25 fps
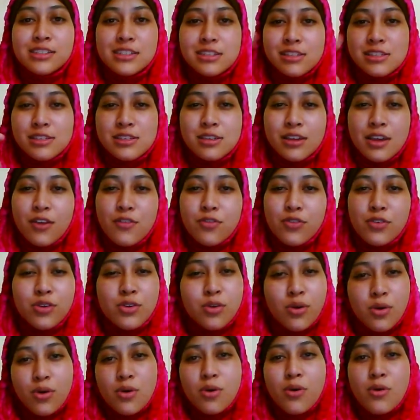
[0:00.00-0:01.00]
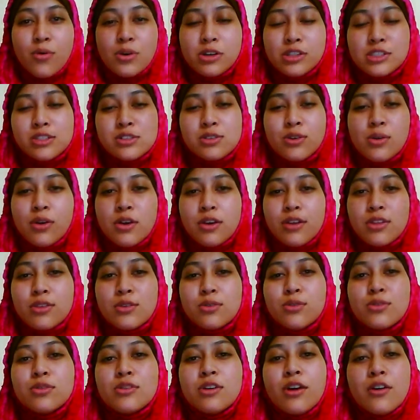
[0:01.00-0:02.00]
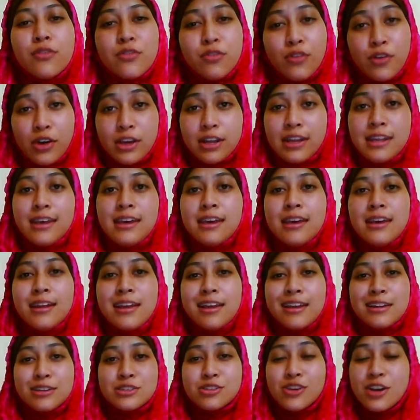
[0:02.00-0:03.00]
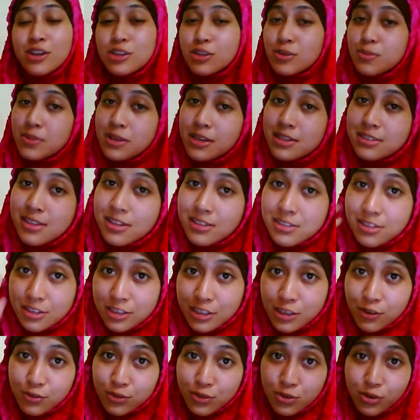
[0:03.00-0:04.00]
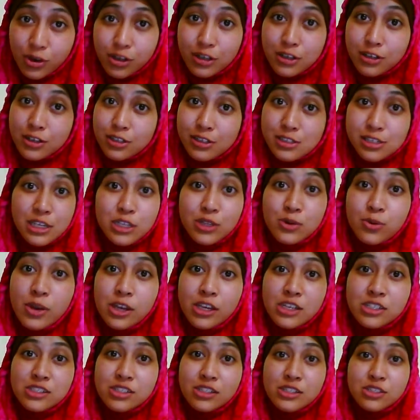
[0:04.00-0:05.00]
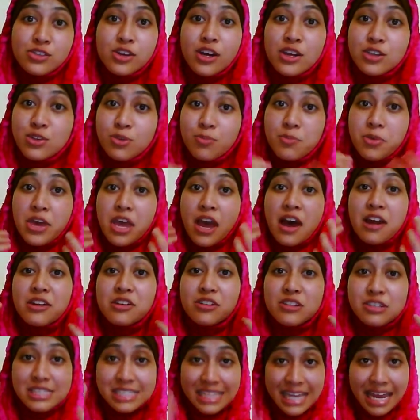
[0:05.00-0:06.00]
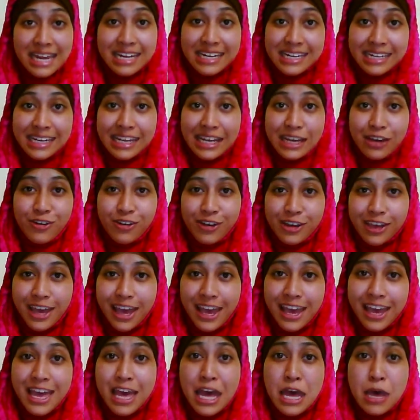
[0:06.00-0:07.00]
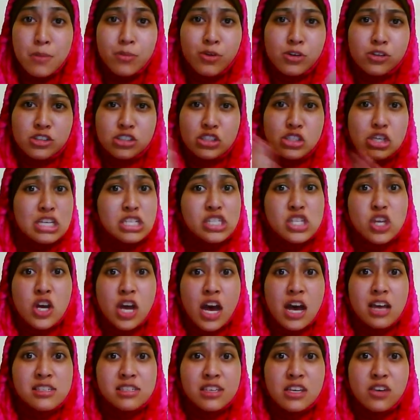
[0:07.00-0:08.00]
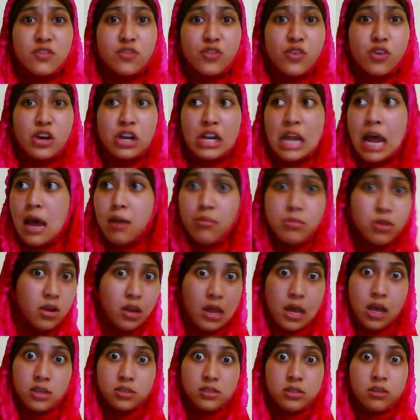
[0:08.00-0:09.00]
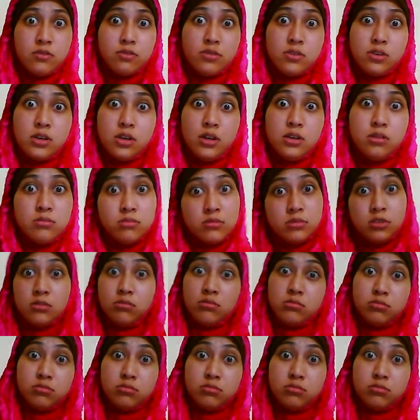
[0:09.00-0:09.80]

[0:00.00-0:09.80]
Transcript: just, if you know what she's going through, avoid it and try to be sensitive to her situation. Try to be understanding, okay? Because she's not asking for it, I'm not asking for it.